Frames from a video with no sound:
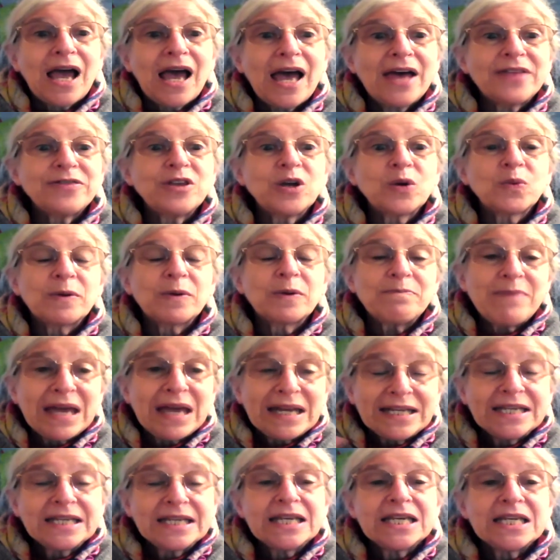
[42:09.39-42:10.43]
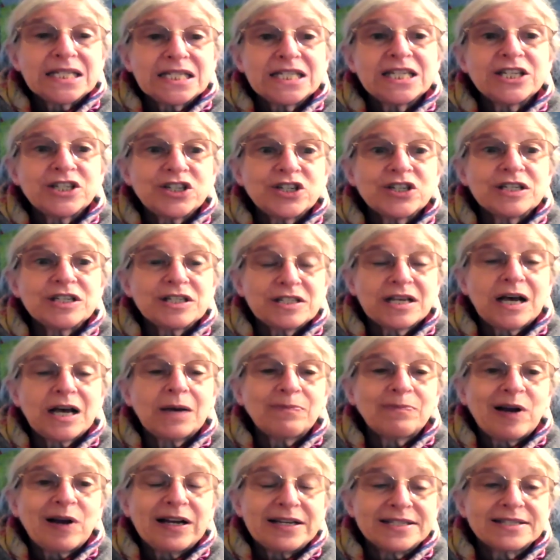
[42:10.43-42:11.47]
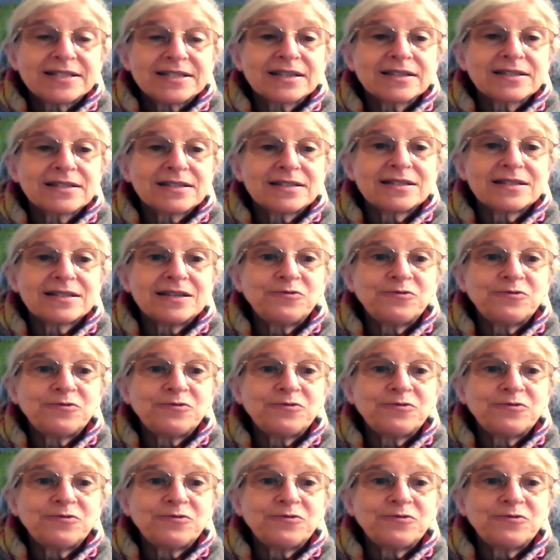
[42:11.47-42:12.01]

And there were many indigenous uprisings